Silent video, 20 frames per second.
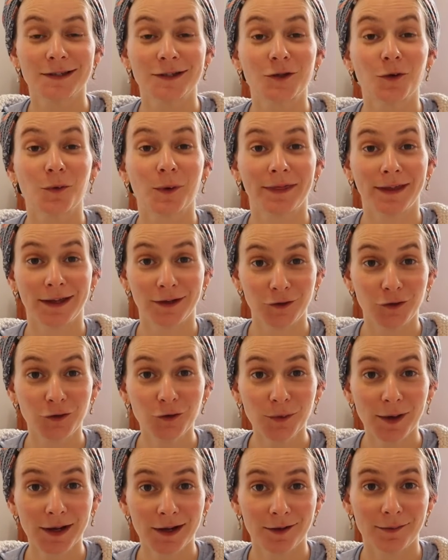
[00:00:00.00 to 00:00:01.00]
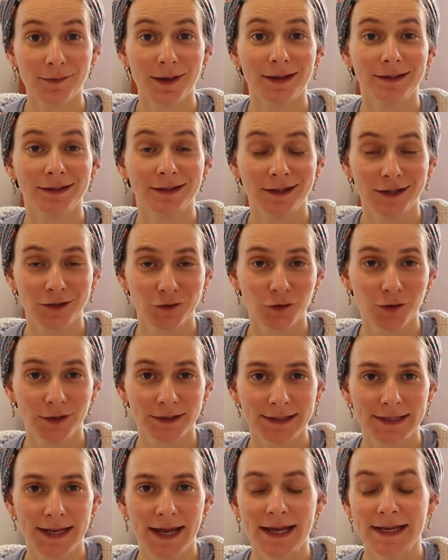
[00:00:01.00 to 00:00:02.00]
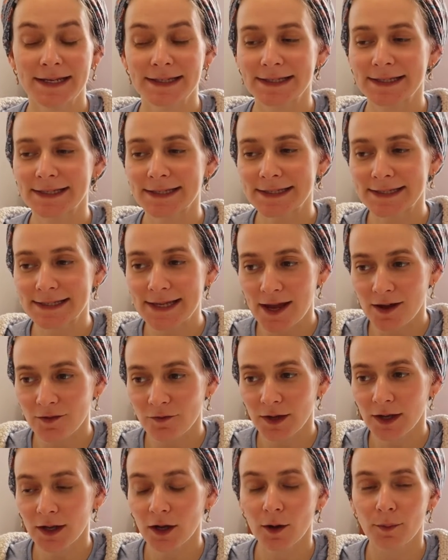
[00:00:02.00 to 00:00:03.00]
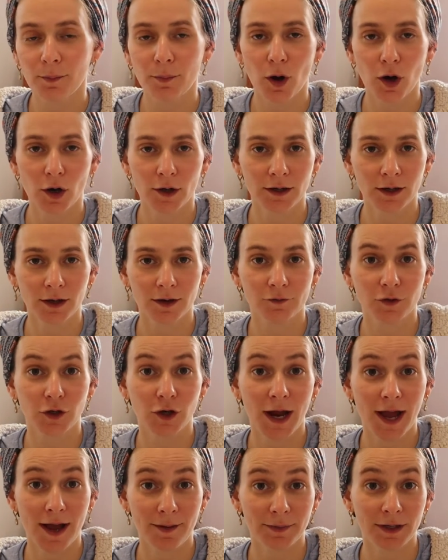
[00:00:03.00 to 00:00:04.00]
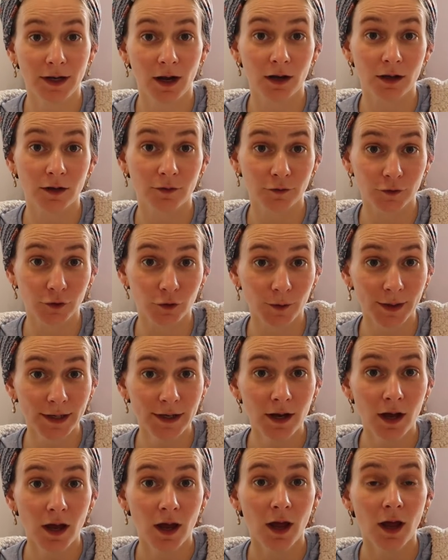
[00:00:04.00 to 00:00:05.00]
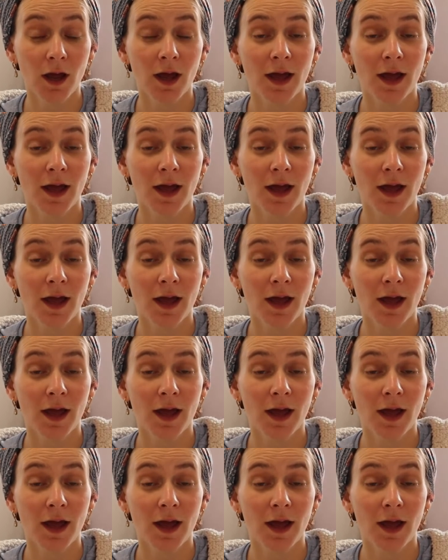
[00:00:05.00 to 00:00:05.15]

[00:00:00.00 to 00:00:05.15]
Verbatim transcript: So what they do recommend in Israel today is saving a part of your amniotic fluid